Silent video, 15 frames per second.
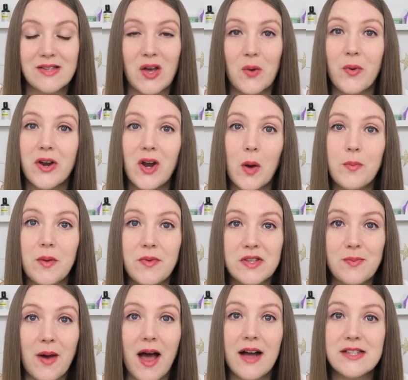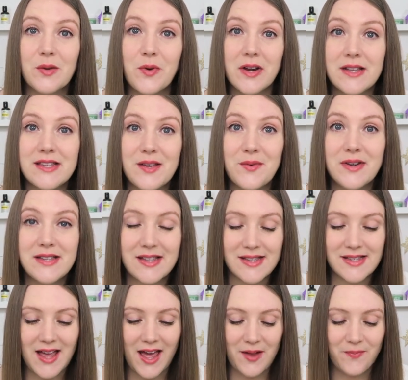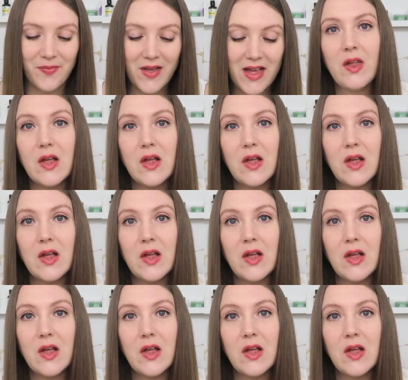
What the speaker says: So we're gonna open up this box and we're gonna see what is inside.